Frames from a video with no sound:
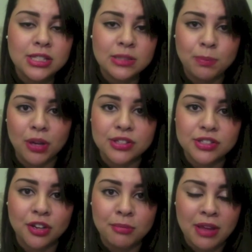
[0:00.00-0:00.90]

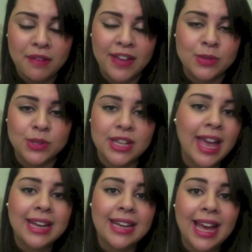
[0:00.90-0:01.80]
spots on my face, which I
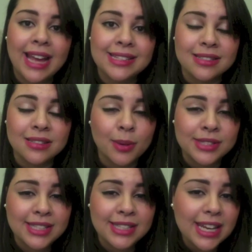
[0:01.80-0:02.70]
hadn't had since I
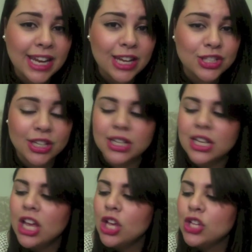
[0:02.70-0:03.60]
was a teenager.
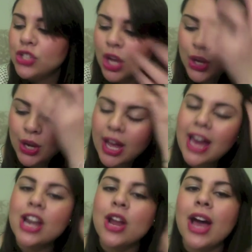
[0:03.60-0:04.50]
So, I
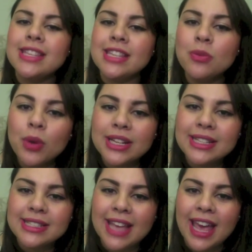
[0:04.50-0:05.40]
don't know, I didn't want to
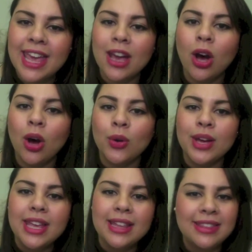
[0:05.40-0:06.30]
say, oh,
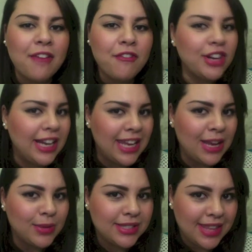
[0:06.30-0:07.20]
definitely
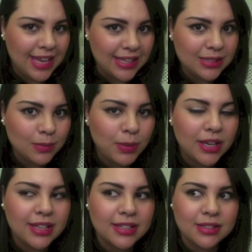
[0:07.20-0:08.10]
it was this,
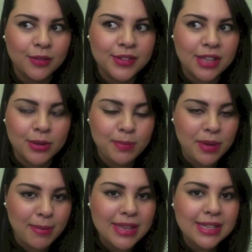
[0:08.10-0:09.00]
because obviously I was
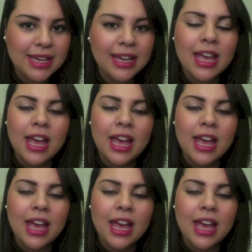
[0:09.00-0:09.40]
PMSing,